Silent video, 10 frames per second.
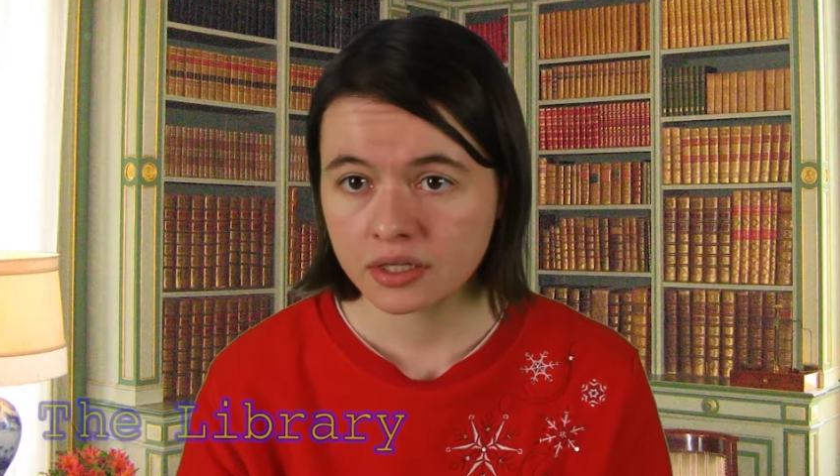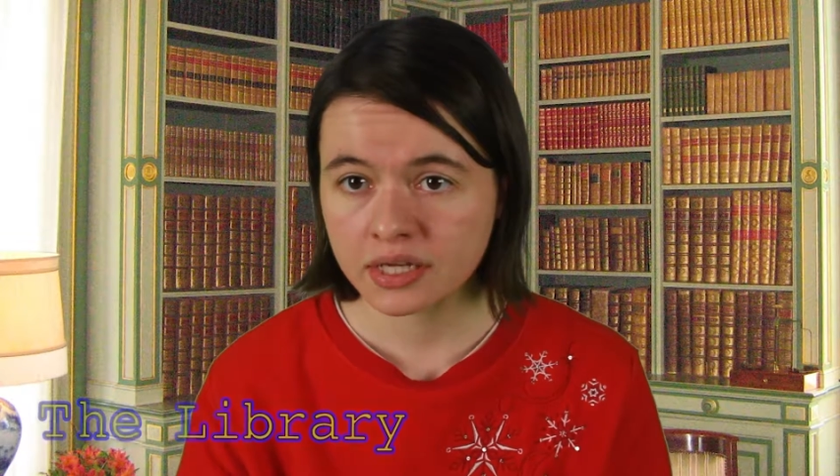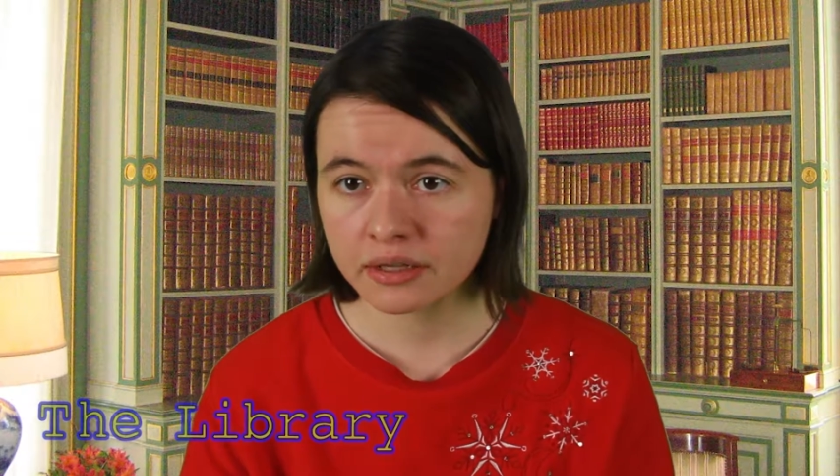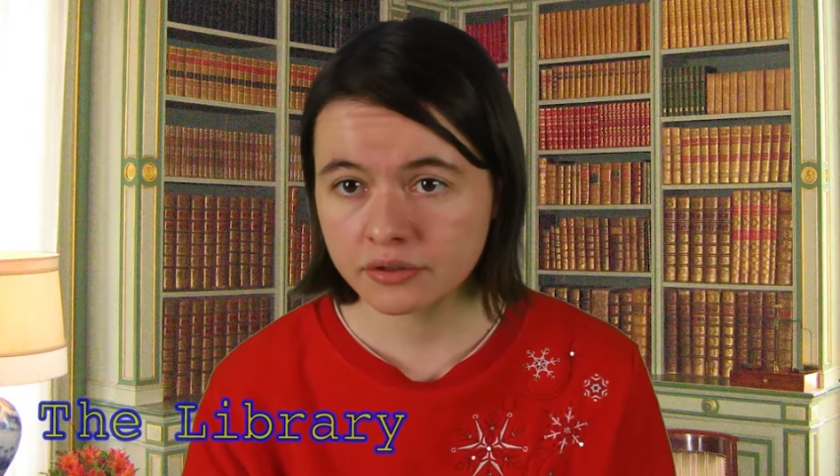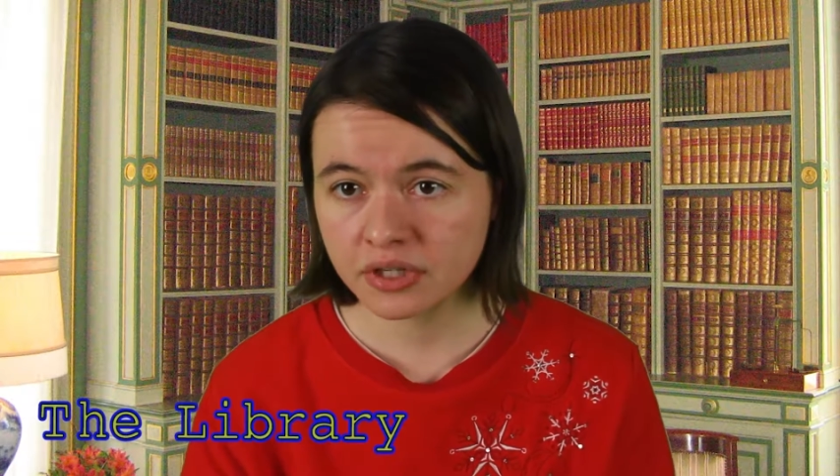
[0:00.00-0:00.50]

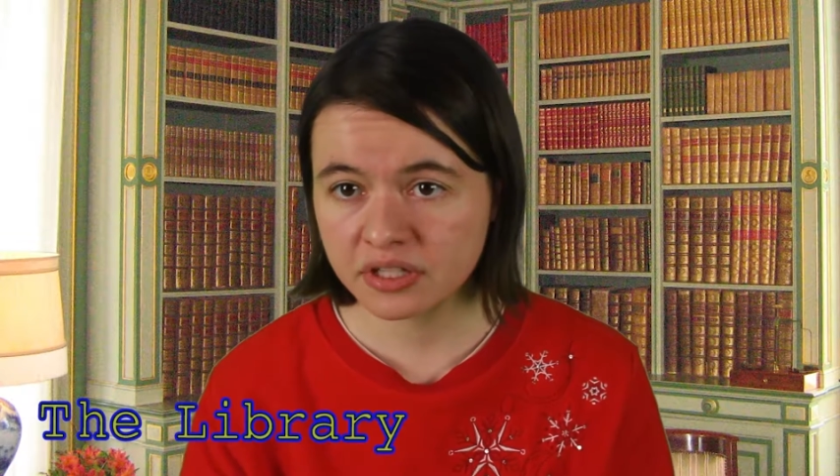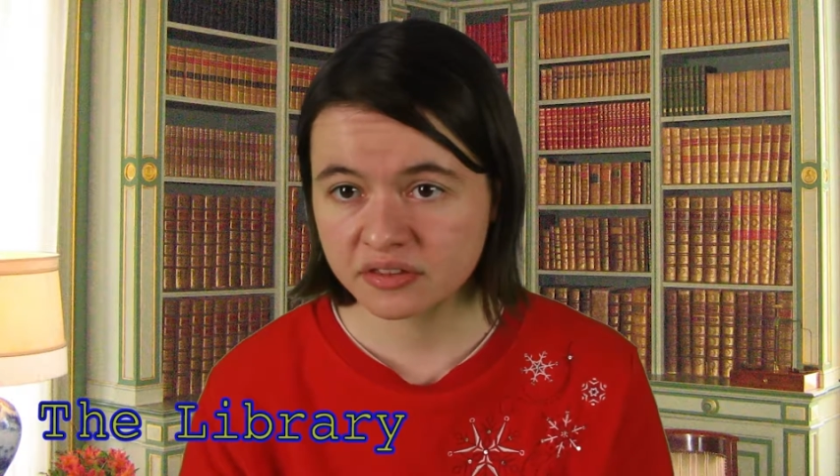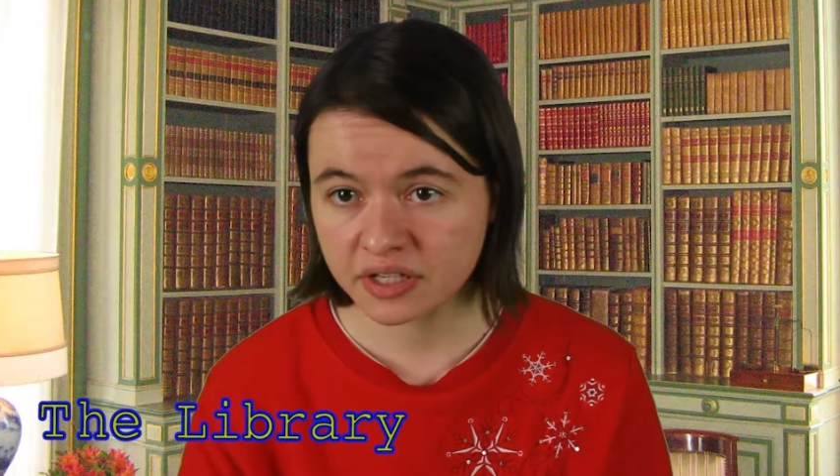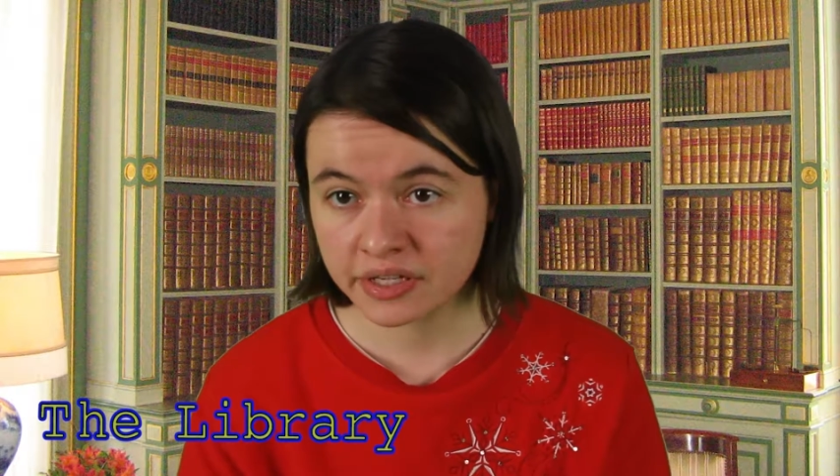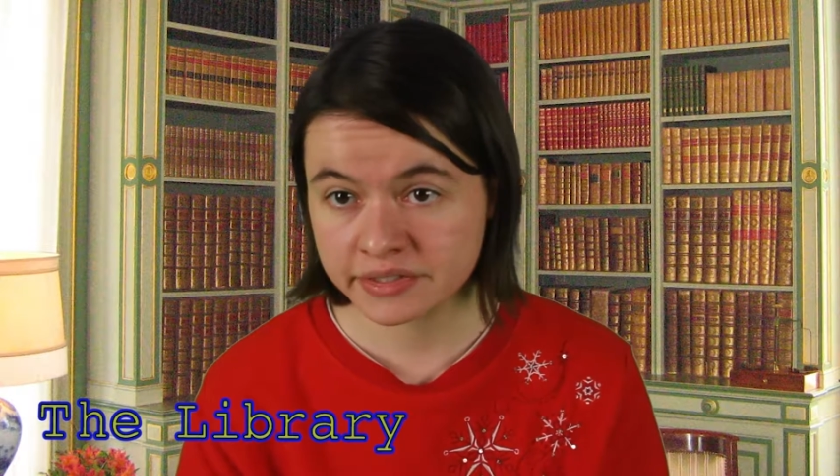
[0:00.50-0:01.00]
gallery
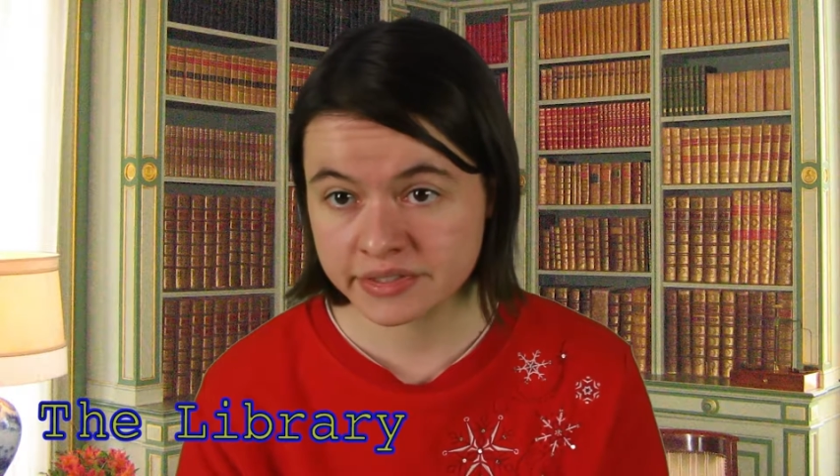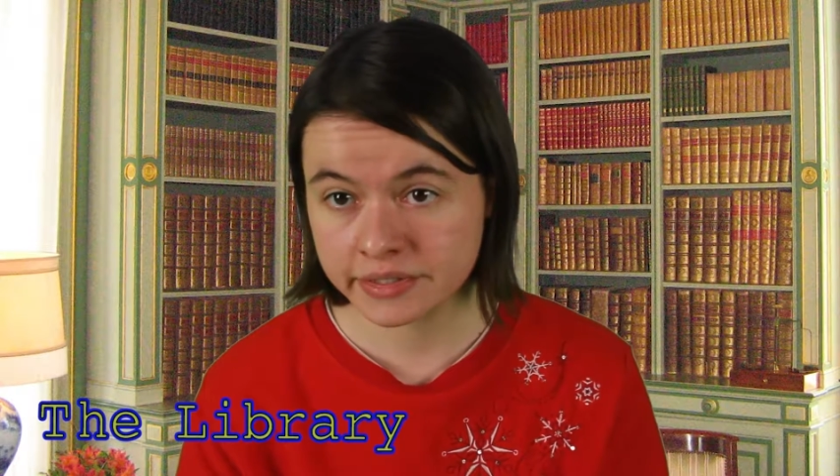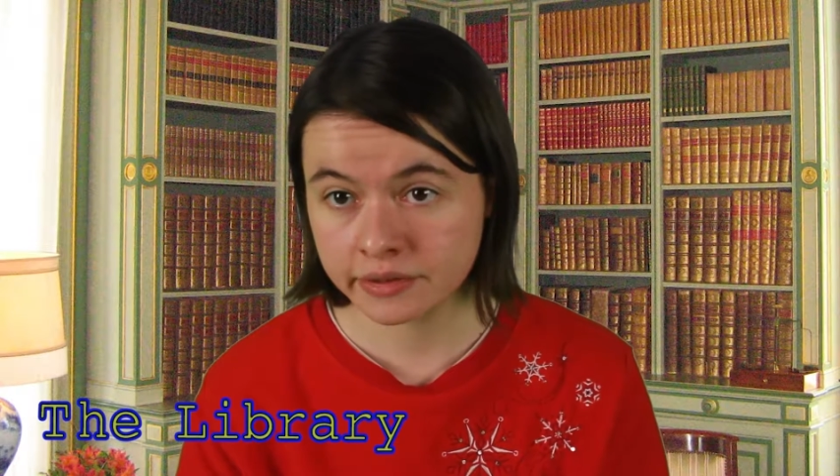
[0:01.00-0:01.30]
takes